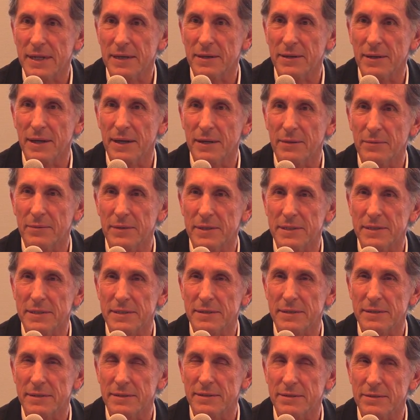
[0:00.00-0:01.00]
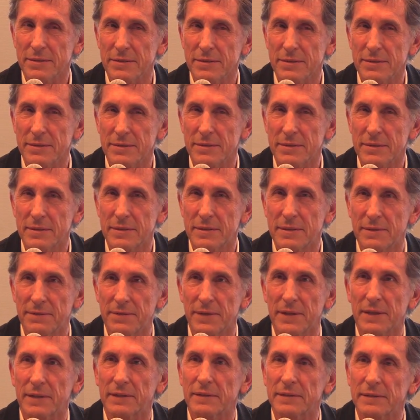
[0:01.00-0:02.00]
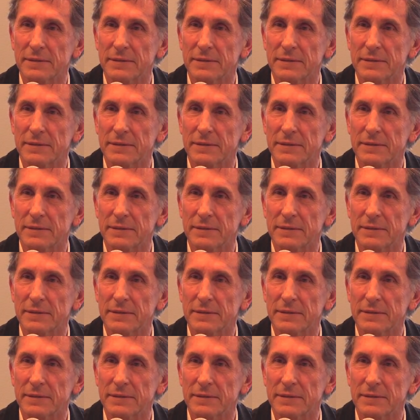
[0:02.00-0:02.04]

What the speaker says: And it was difficult.